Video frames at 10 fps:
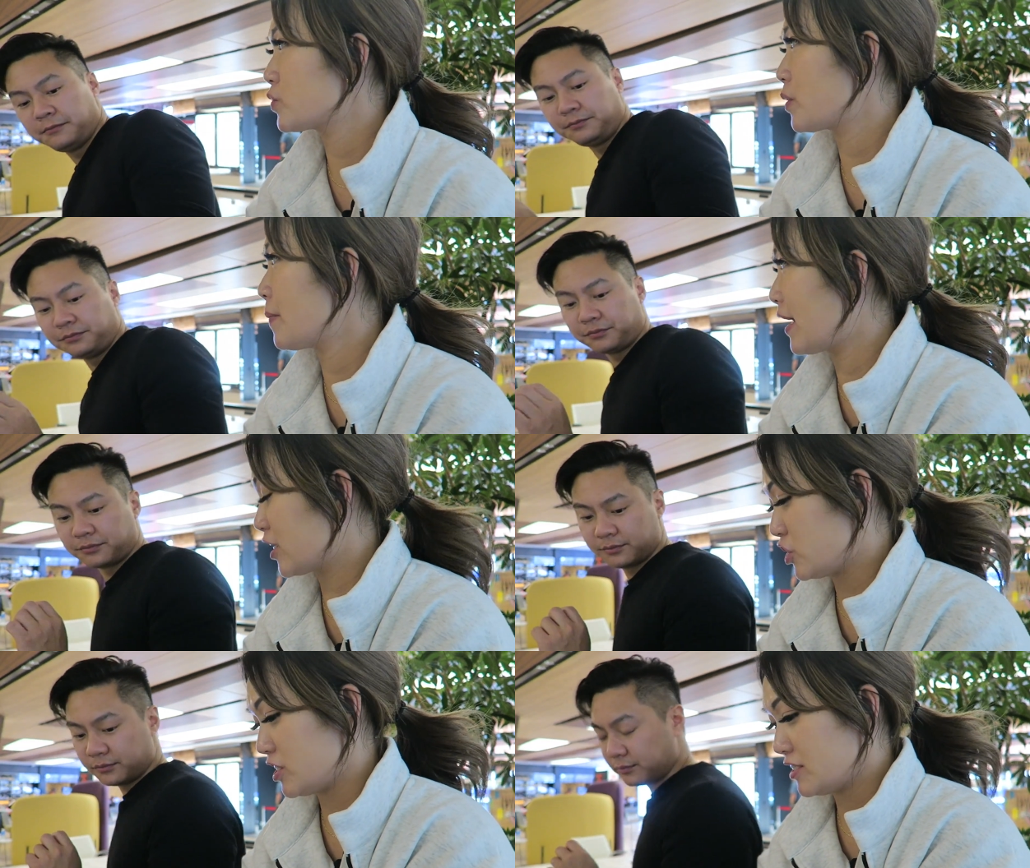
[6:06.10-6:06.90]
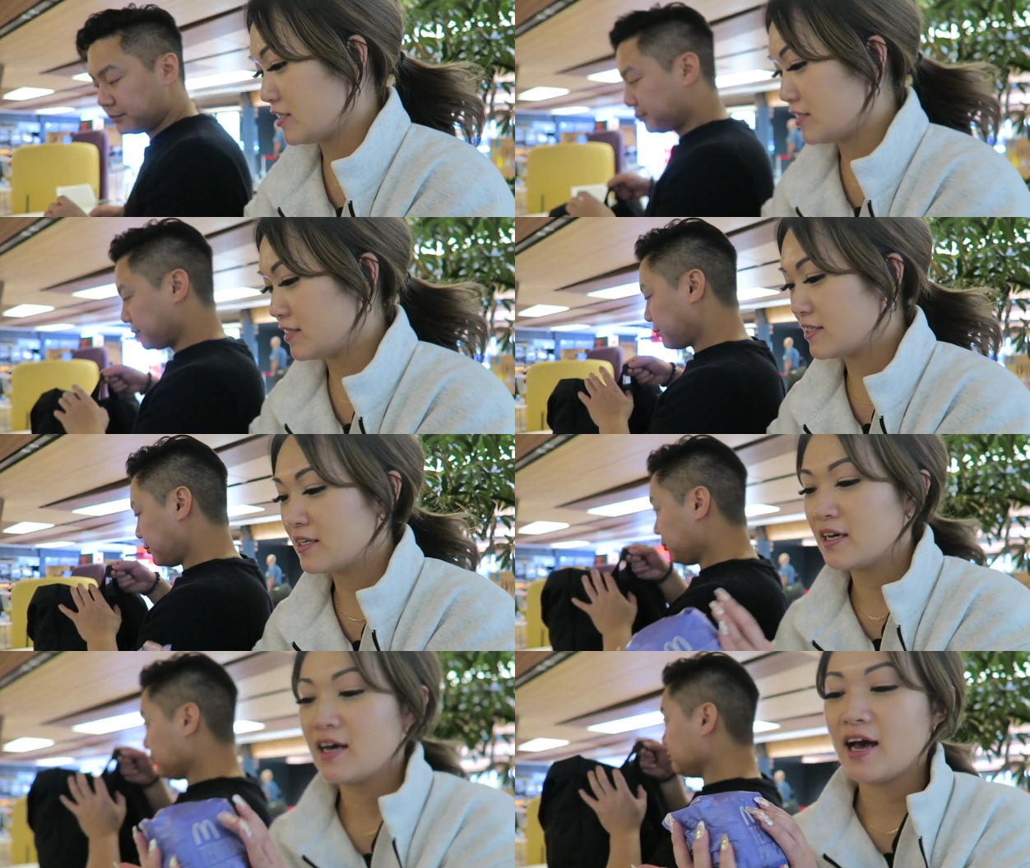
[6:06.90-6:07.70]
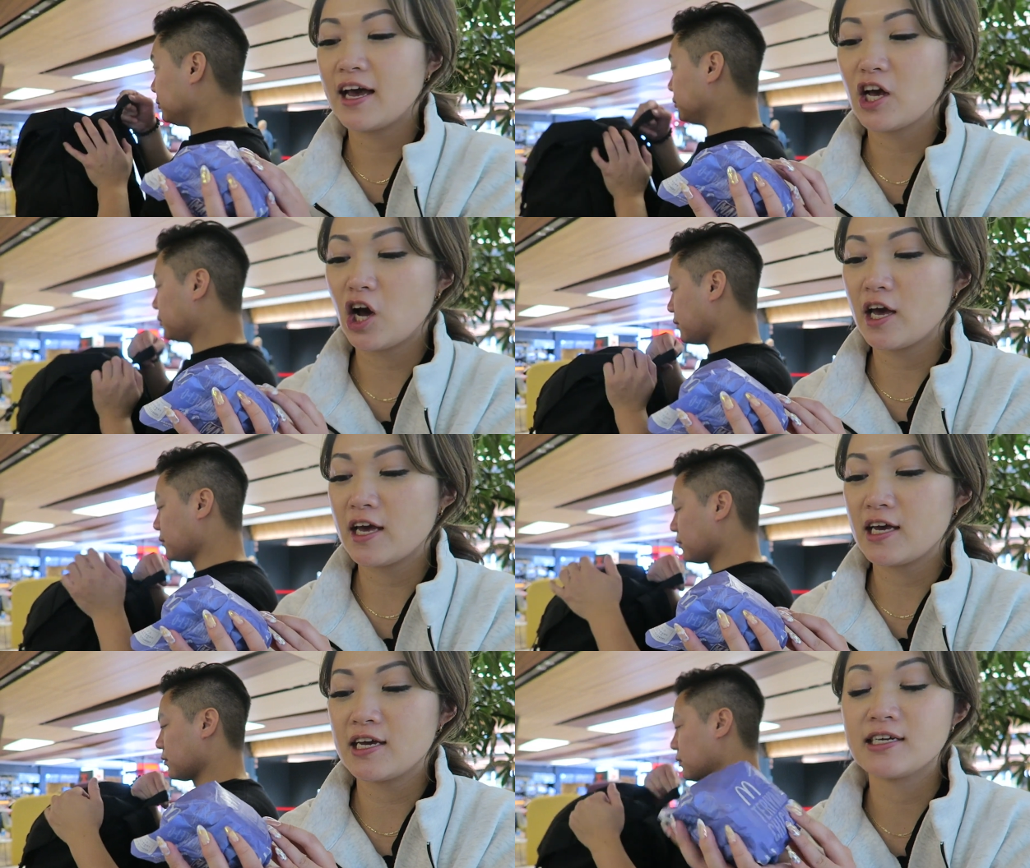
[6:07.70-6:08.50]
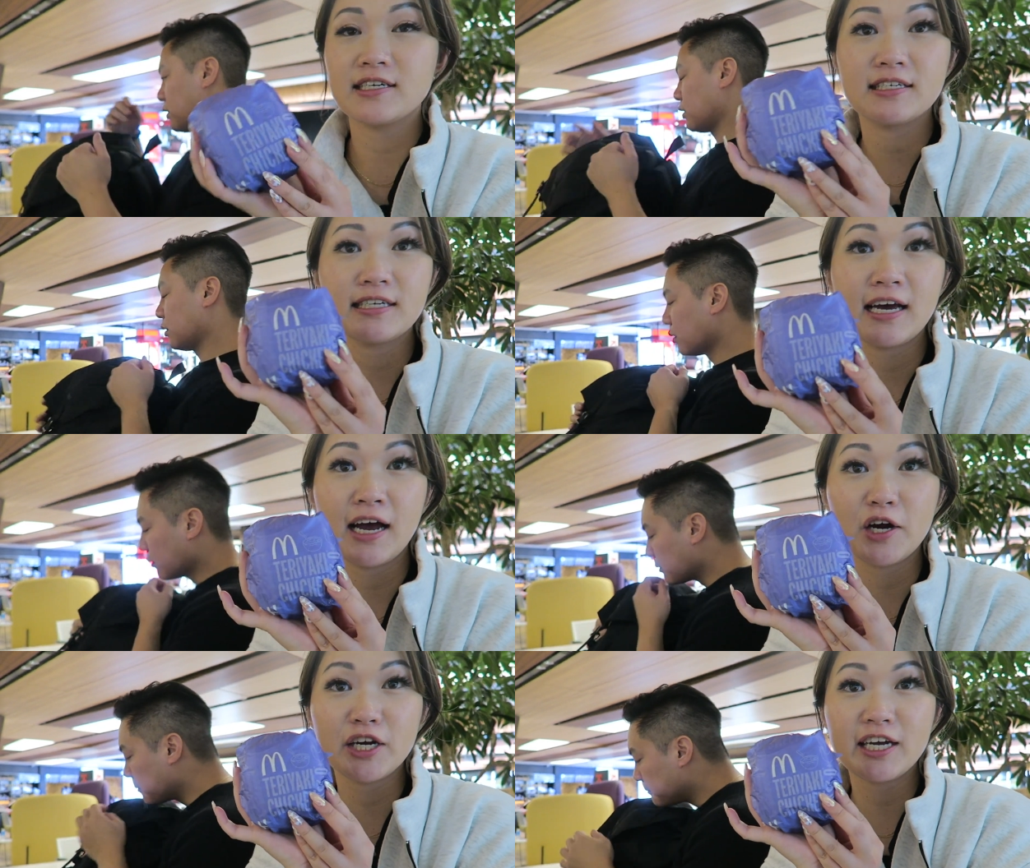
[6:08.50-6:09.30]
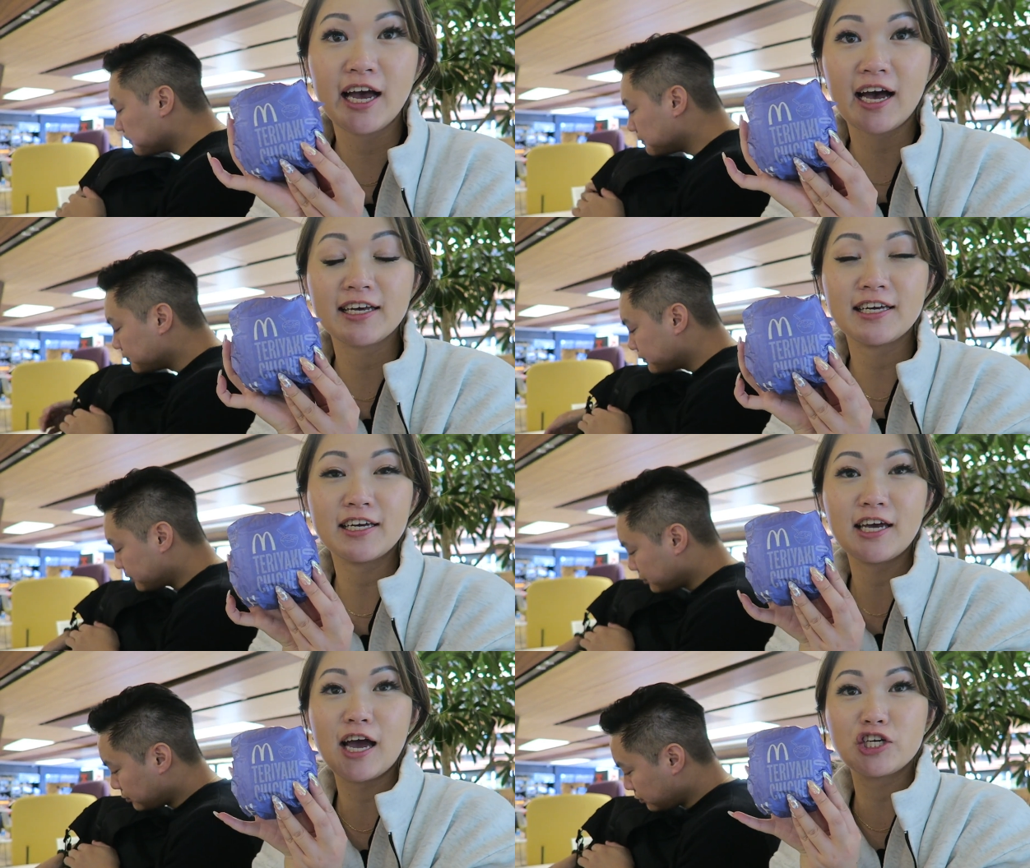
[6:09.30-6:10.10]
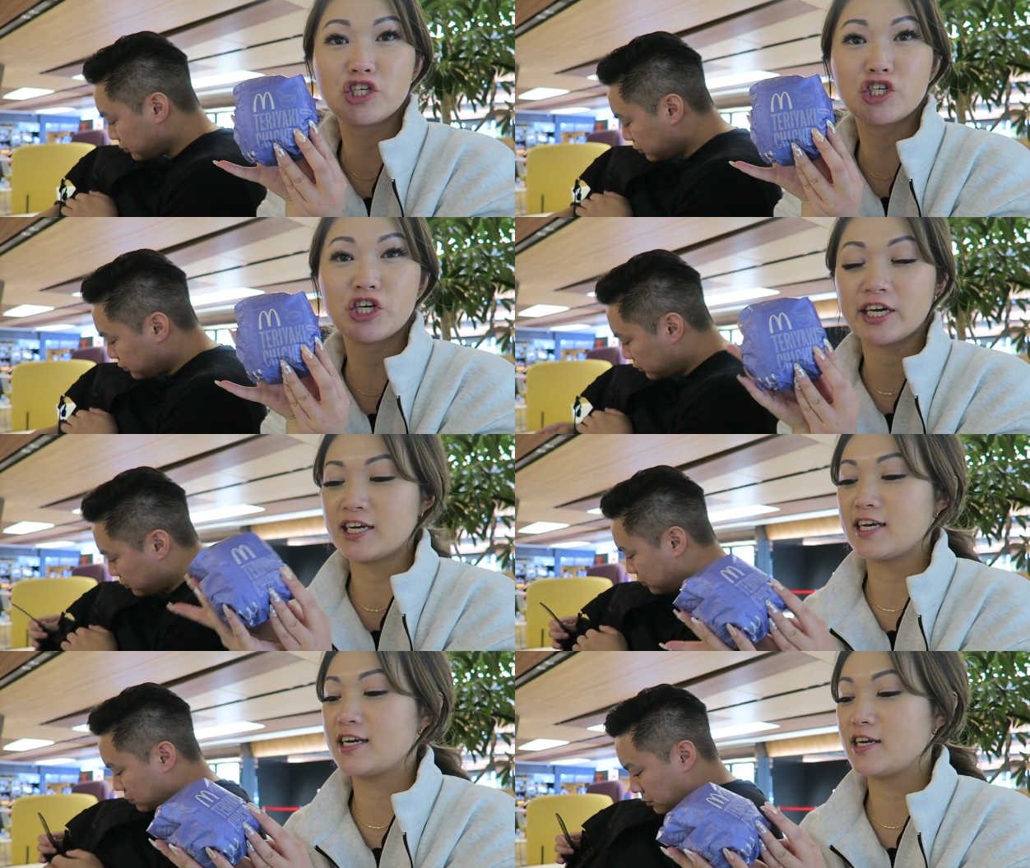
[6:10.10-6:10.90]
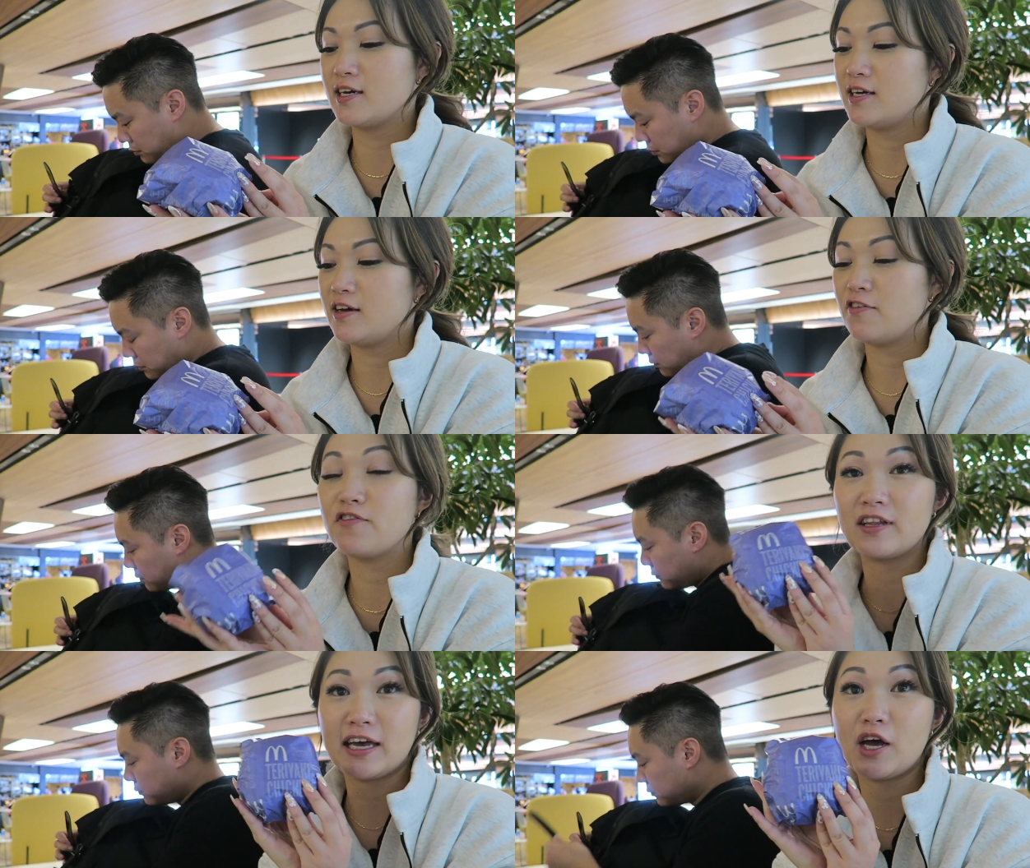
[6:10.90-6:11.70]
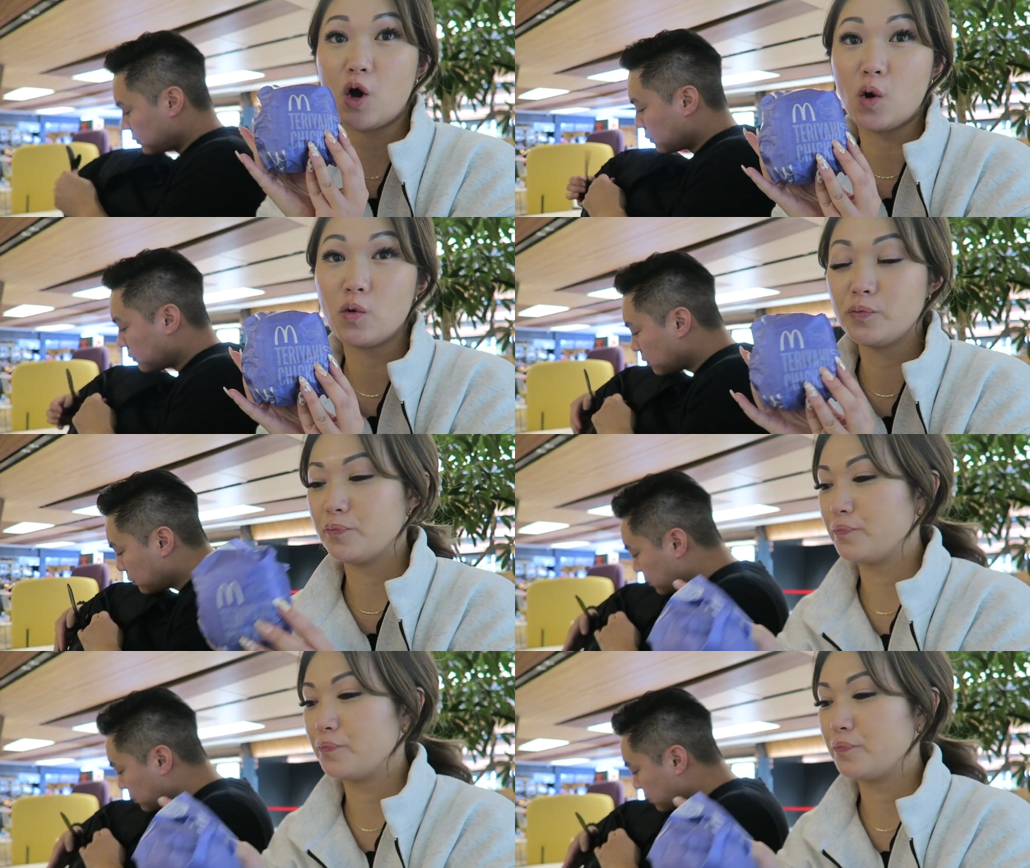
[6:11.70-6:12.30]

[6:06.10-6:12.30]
Speaker 1: to show them. I got a teriyaki chicken filet-o.